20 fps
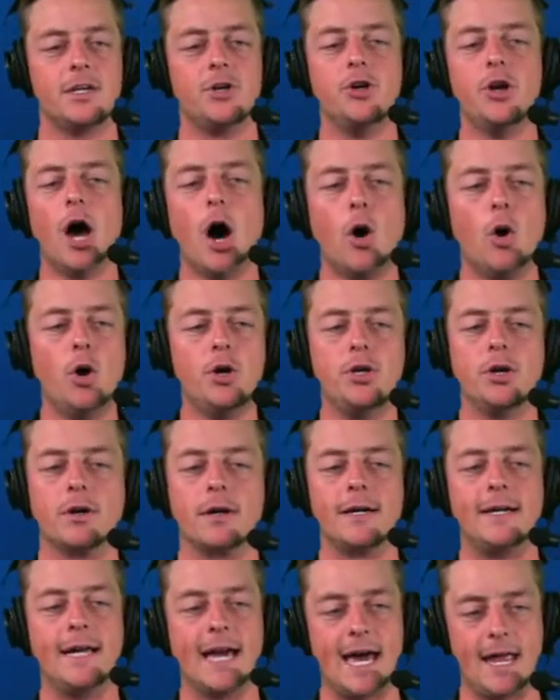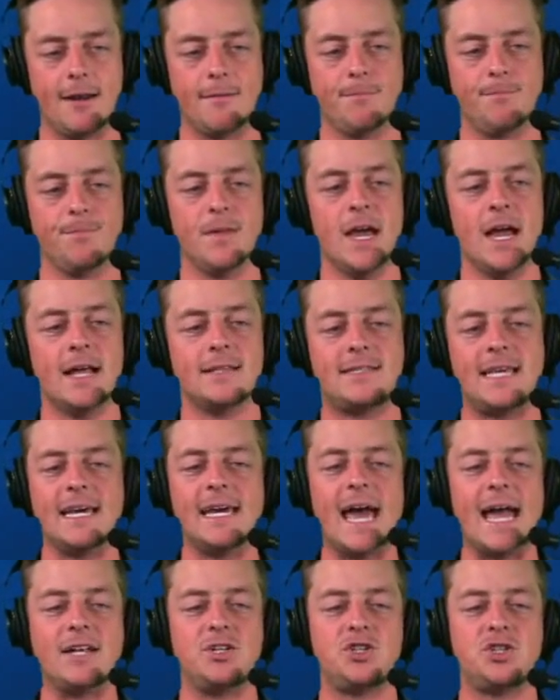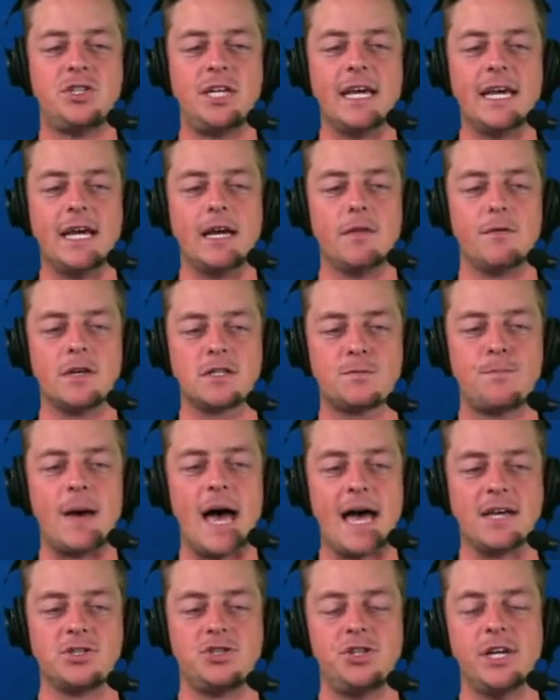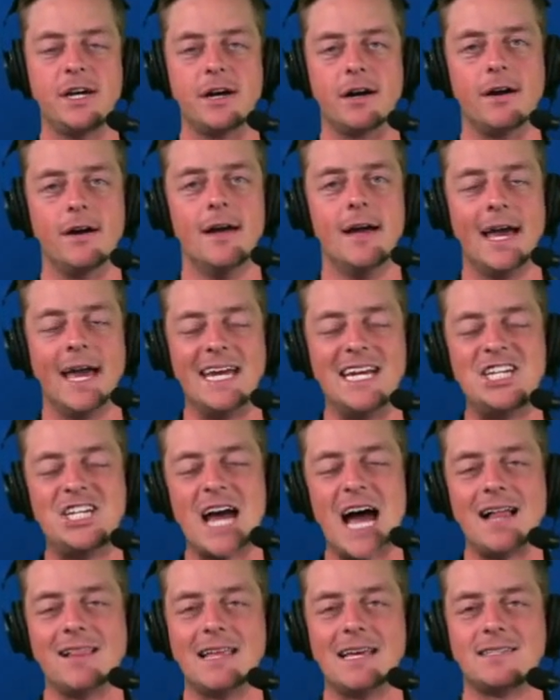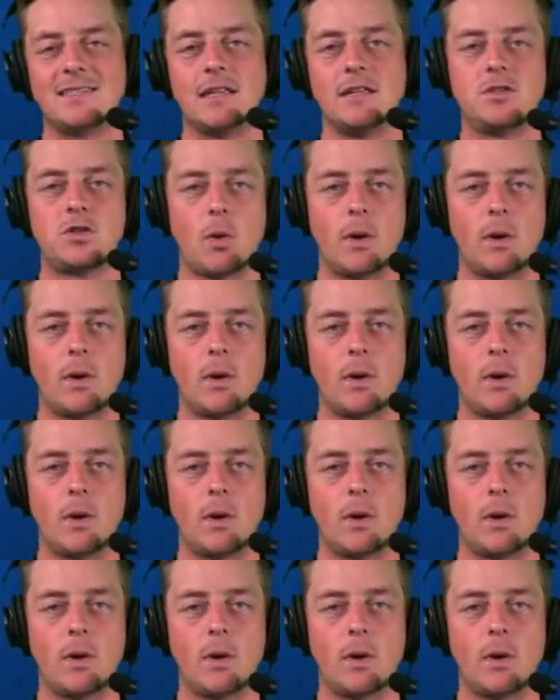you know who you're getting. THT, this past year, he shot less than